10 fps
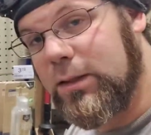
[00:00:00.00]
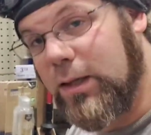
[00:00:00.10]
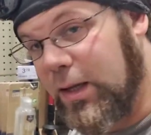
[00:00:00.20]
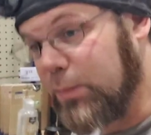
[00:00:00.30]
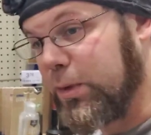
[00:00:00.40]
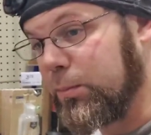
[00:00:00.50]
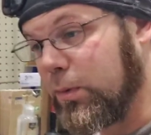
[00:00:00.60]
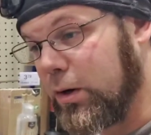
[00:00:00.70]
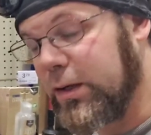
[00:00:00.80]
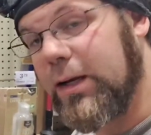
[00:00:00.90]
and it had been
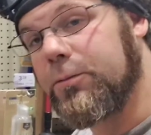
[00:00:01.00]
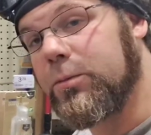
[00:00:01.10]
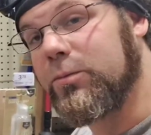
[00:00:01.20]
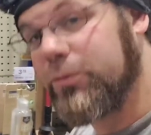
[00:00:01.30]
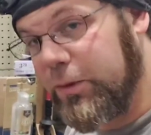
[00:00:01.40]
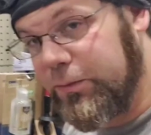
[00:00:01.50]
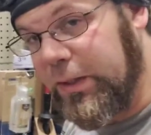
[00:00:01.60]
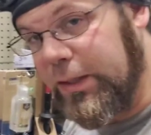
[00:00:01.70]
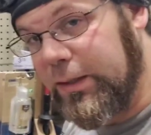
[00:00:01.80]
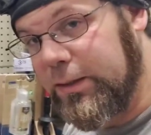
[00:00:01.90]
marked down from
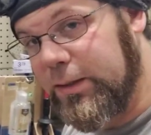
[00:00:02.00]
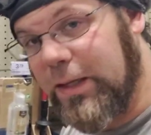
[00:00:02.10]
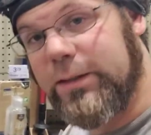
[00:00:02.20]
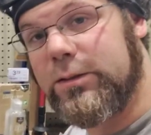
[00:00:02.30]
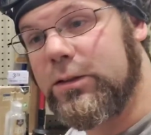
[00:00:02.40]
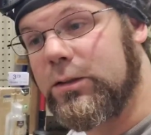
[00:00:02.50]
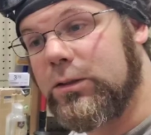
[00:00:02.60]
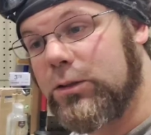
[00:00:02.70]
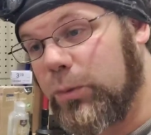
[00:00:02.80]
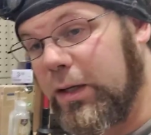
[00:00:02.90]
fifty down to,
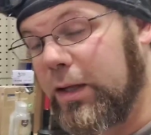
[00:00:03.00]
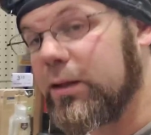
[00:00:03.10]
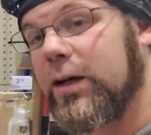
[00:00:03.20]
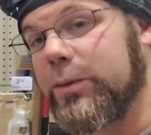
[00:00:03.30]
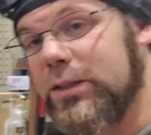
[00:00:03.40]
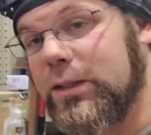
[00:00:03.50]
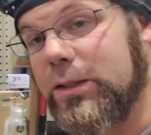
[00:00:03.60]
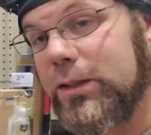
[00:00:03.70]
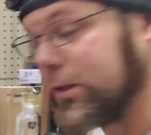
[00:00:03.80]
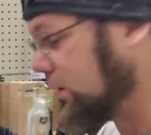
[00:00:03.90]
to twenty. I thought I was getting a